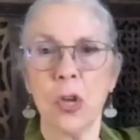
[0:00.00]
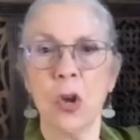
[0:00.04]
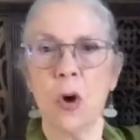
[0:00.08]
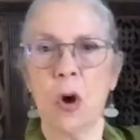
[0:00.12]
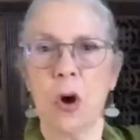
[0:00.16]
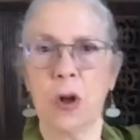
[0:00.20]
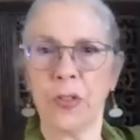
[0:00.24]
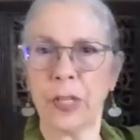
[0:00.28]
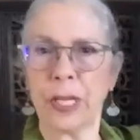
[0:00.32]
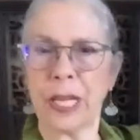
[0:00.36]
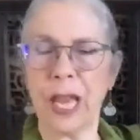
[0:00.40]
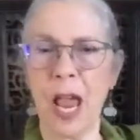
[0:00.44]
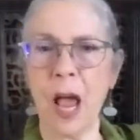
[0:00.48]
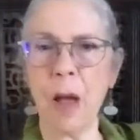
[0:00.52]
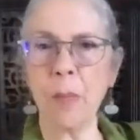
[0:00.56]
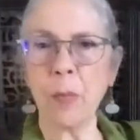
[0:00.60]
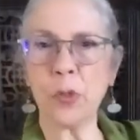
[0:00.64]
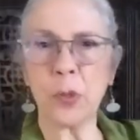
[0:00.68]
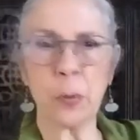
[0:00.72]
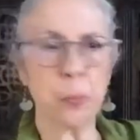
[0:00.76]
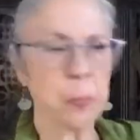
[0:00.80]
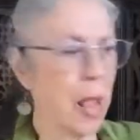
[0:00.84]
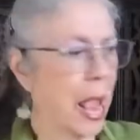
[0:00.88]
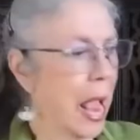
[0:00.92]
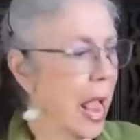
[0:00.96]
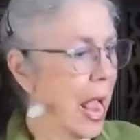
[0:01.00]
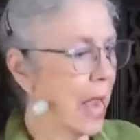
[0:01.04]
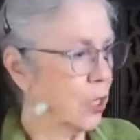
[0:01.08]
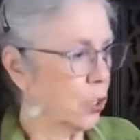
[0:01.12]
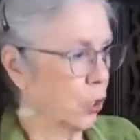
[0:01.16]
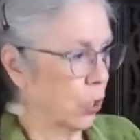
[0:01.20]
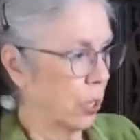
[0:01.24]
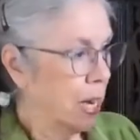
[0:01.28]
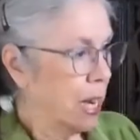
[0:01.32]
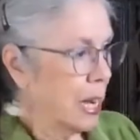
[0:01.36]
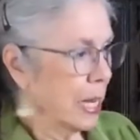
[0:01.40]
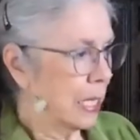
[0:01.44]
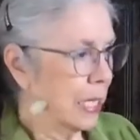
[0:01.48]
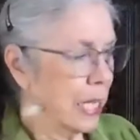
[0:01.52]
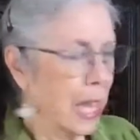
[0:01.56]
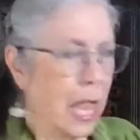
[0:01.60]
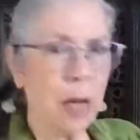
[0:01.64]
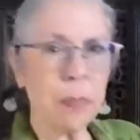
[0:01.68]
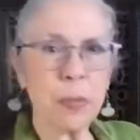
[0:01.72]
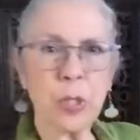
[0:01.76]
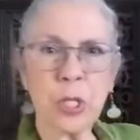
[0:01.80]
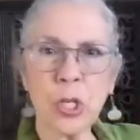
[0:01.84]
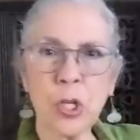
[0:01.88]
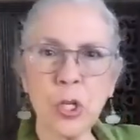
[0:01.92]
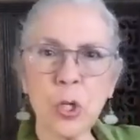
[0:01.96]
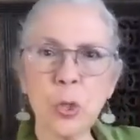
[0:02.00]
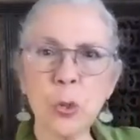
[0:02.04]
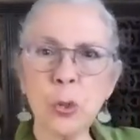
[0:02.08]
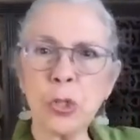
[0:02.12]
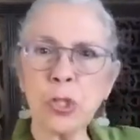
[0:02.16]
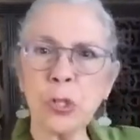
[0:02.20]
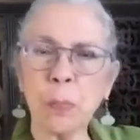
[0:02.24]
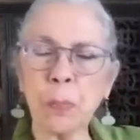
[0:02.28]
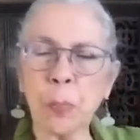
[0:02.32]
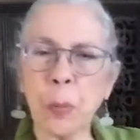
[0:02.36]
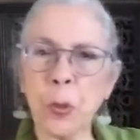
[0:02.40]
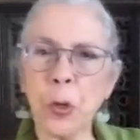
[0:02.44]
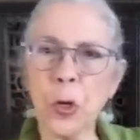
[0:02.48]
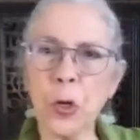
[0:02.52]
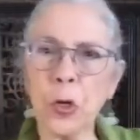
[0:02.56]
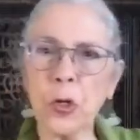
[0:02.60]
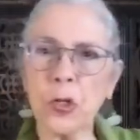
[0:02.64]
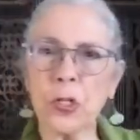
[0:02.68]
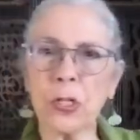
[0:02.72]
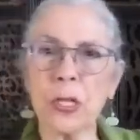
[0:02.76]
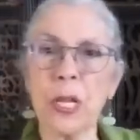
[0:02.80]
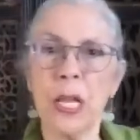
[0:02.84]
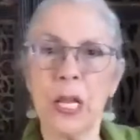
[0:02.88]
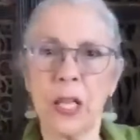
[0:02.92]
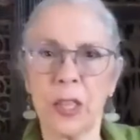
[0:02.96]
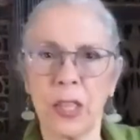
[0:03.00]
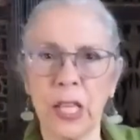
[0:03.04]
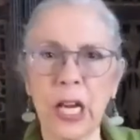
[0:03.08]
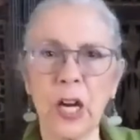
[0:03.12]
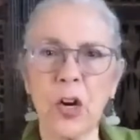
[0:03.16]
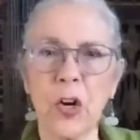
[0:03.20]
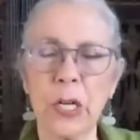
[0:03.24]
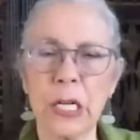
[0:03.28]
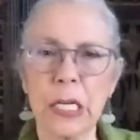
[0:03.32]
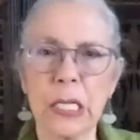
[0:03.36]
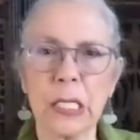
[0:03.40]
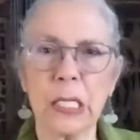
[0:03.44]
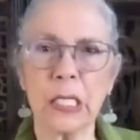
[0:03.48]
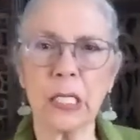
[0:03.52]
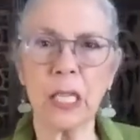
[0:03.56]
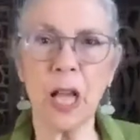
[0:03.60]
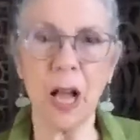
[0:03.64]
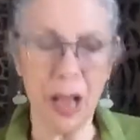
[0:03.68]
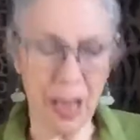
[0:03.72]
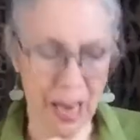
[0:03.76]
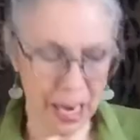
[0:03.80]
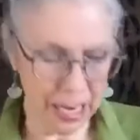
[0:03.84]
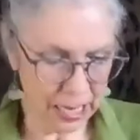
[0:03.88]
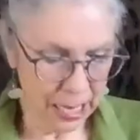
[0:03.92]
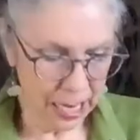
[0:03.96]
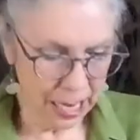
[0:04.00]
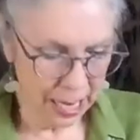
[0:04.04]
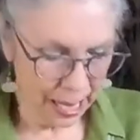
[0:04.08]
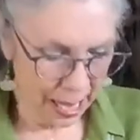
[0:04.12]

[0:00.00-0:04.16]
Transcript: on the camel's back or kept the noosed birds there at its side.